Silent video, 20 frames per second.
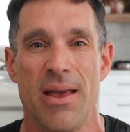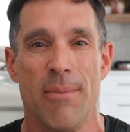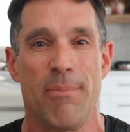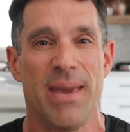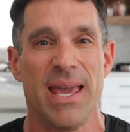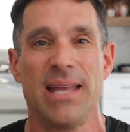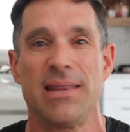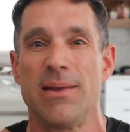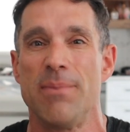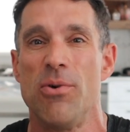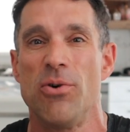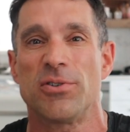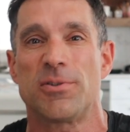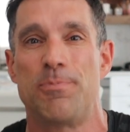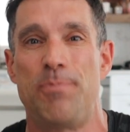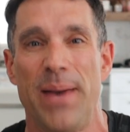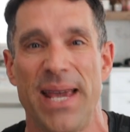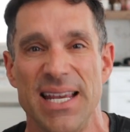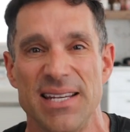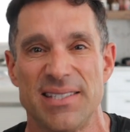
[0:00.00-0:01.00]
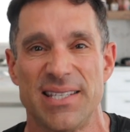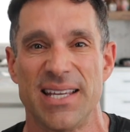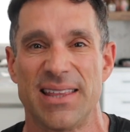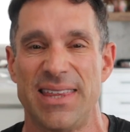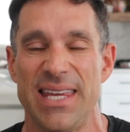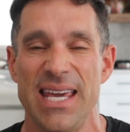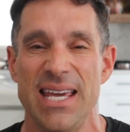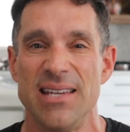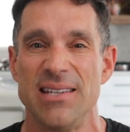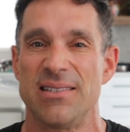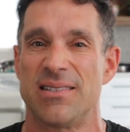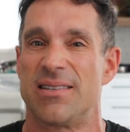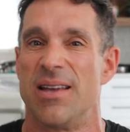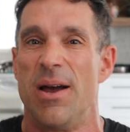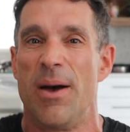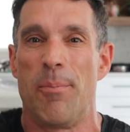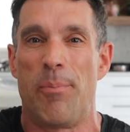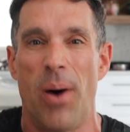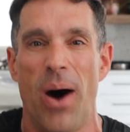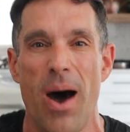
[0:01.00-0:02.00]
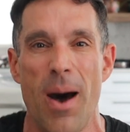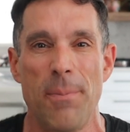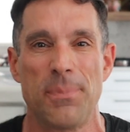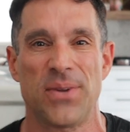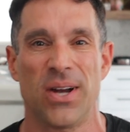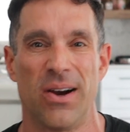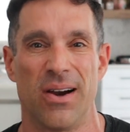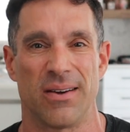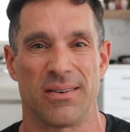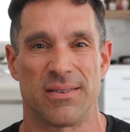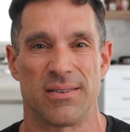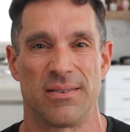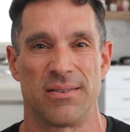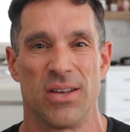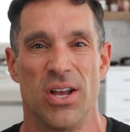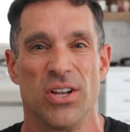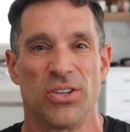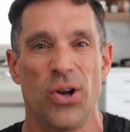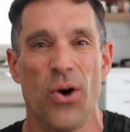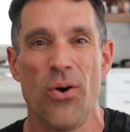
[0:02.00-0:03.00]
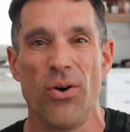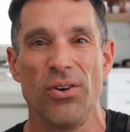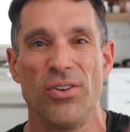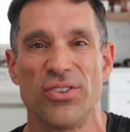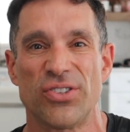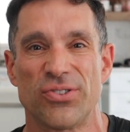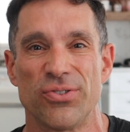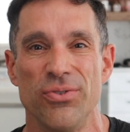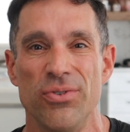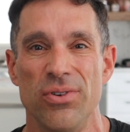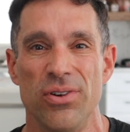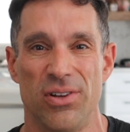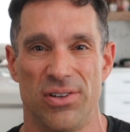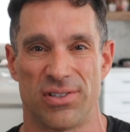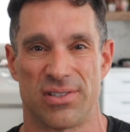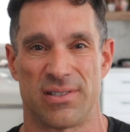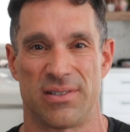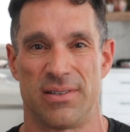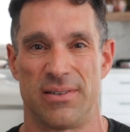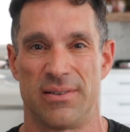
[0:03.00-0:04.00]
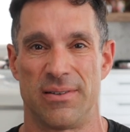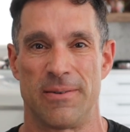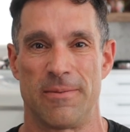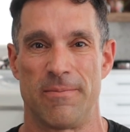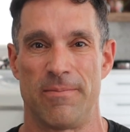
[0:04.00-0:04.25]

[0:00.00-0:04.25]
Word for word: made the most basic things, Pop-Tart, total strudels,